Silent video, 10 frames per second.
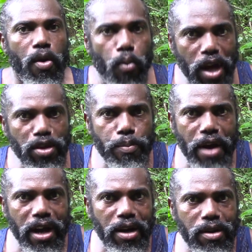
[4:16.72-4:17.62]
when you
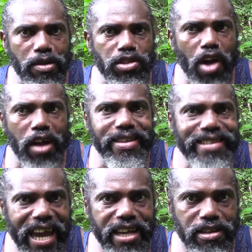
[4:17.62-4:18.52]
bring certain
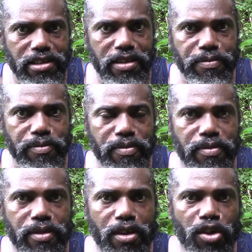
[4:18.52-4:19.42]
things
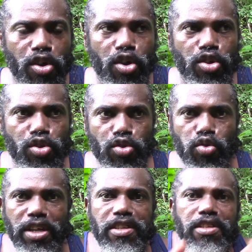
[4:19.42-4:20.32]

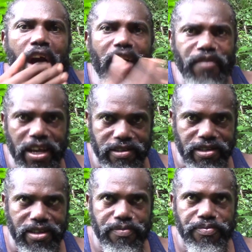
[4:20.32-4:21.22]
to the
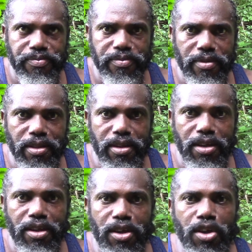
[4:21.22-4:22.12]
surface,
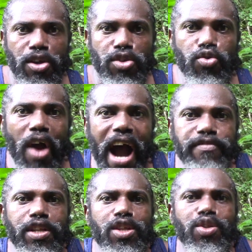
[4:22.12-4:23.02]
you
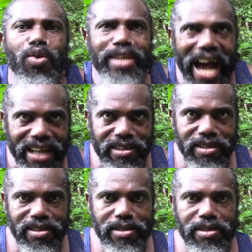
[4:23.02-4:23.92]
have to do that
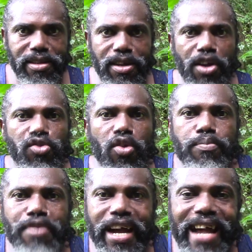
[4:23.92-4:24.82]
to
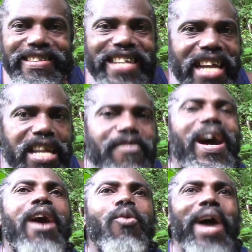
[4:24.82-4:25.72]
bring a state of
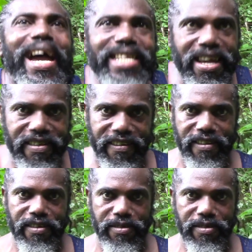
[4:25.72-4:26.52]
awareness.